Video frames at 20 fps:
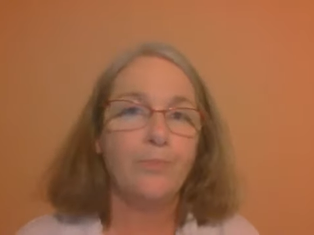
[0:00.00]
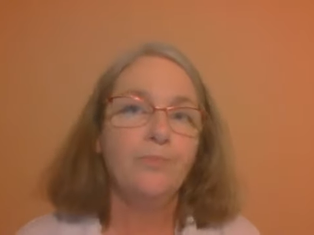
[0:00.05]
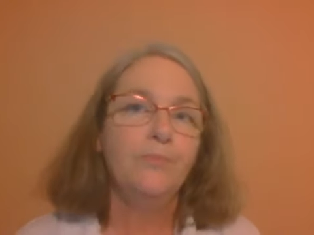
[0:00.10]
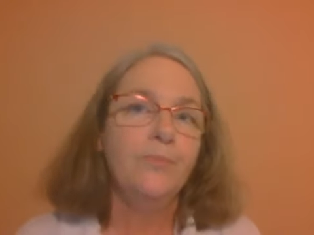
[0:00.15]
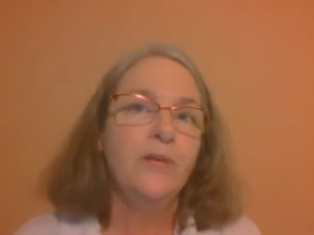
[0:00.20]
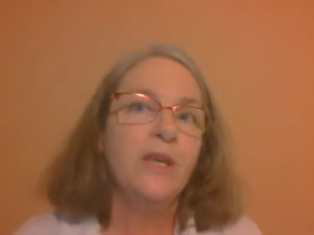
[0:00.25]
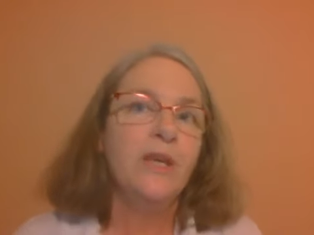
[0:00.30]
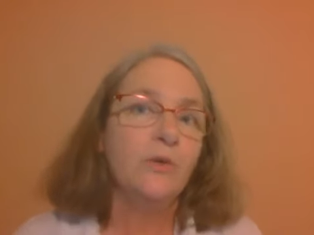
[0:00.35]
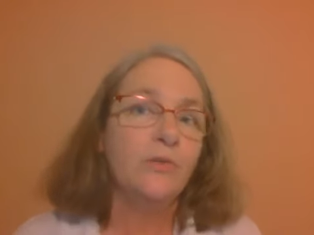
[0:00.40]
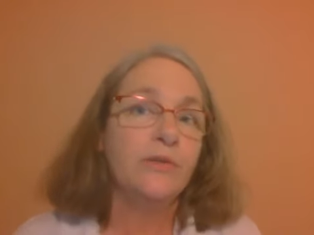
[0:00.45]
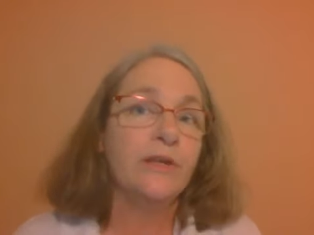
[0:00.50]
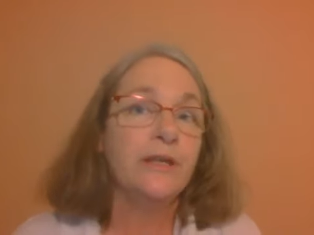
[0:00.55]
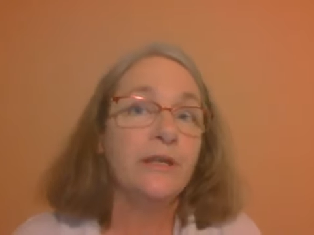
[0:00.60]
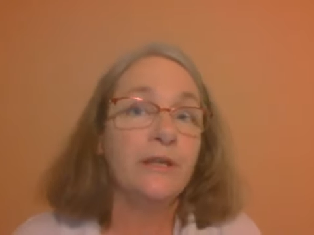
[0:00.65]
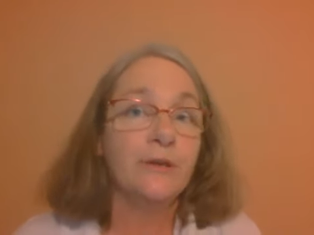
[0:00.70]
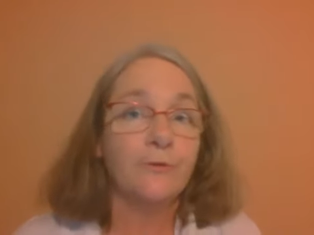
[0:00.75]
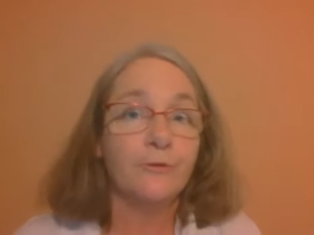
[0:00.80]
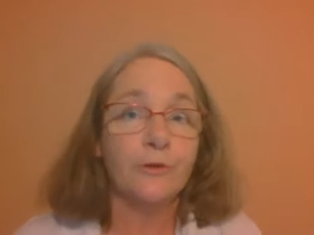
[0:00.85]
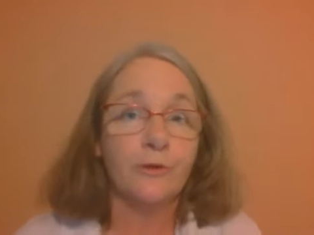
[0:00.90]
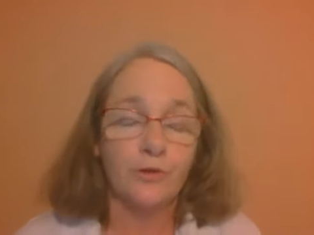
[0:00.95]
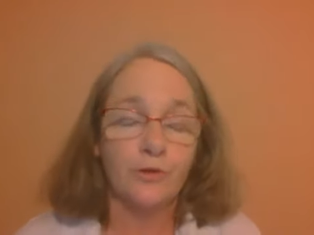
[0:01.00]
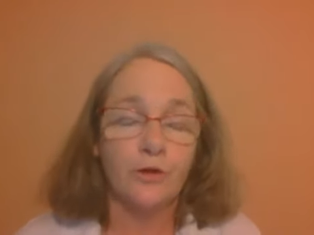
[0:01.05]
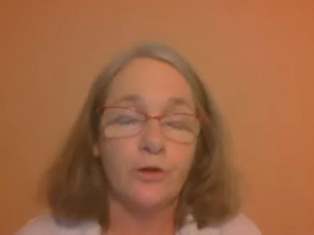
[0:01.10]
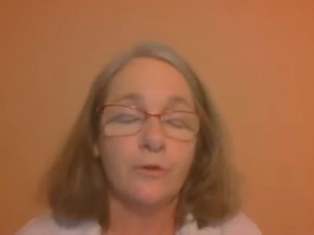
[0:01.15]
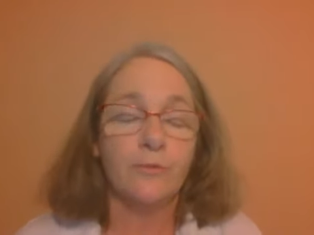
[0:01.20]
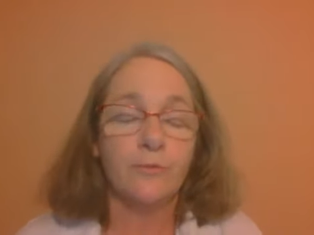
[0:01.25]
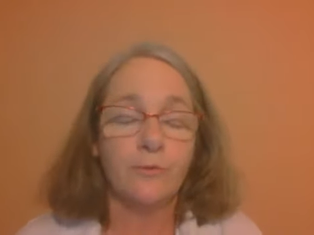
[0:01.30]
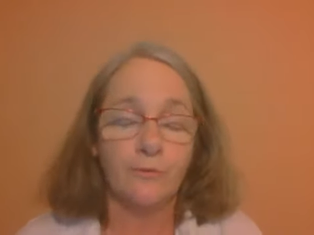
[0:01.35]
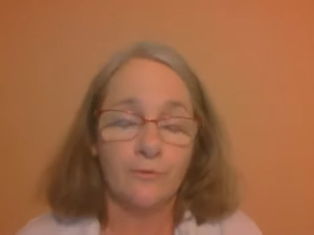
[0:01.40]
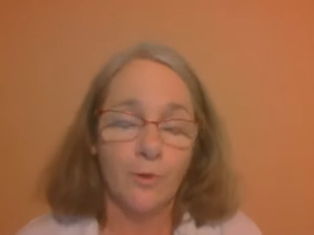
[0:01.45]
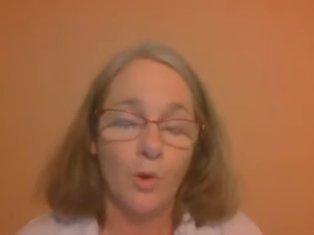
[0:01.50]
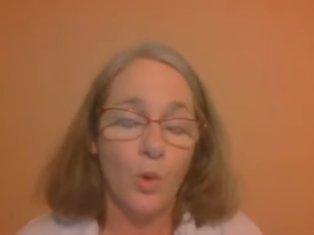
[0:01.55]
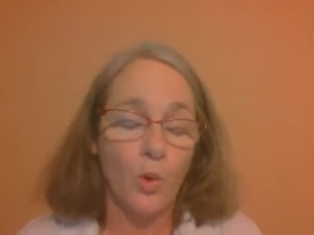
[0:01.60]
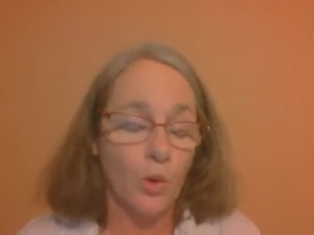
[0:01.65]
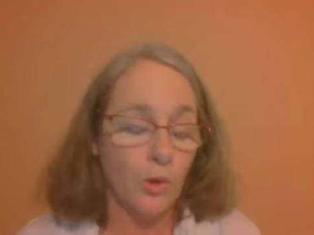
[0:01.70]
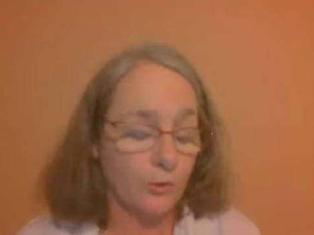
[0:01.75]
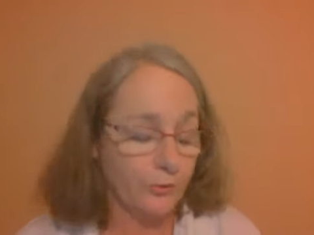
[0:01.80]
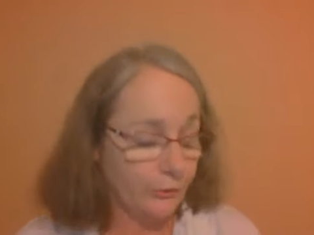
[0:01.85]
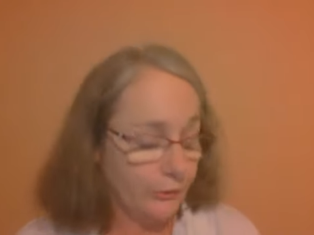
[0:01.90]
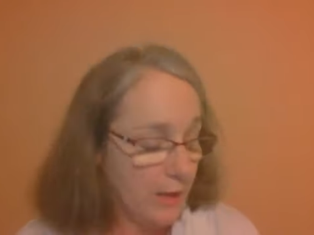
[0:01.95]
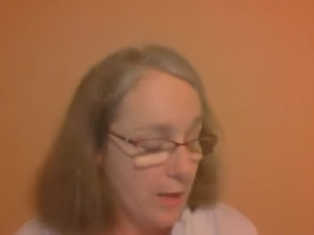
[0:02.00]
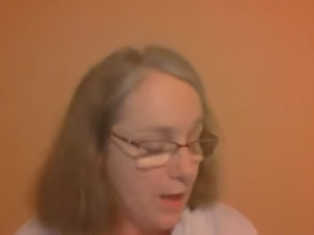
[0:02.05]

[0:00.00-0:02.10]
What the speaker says: using different terms, of course,